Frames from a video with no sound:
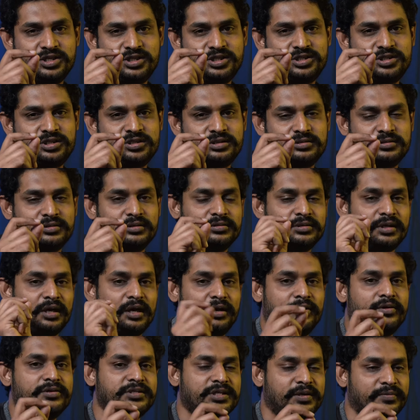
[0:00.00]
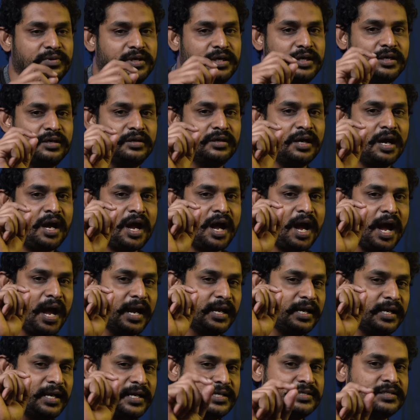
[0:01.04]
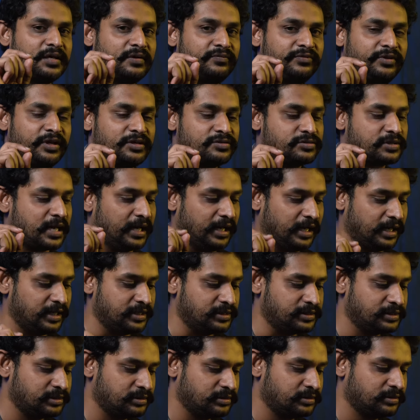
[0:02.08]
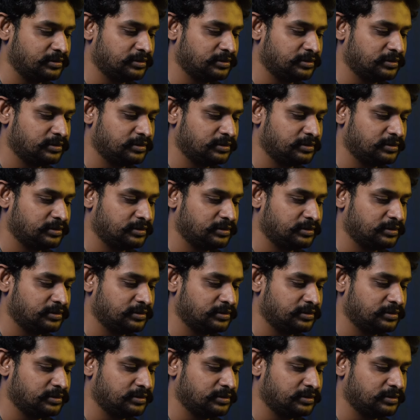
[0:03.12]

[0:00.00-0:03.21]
shadows and highlights of those colors.